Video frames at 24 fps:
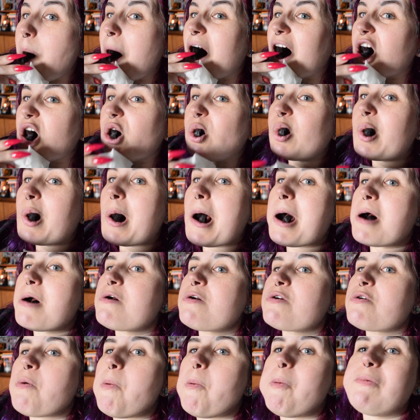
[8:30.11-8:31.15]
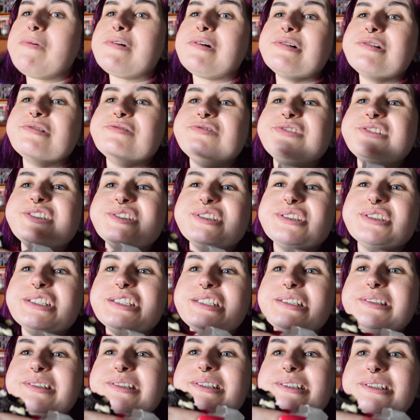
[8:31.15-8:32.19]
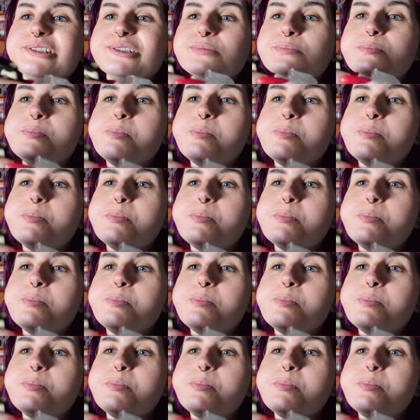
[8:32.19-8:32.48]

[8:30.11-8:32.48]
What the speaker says: I'm going to finish eating this.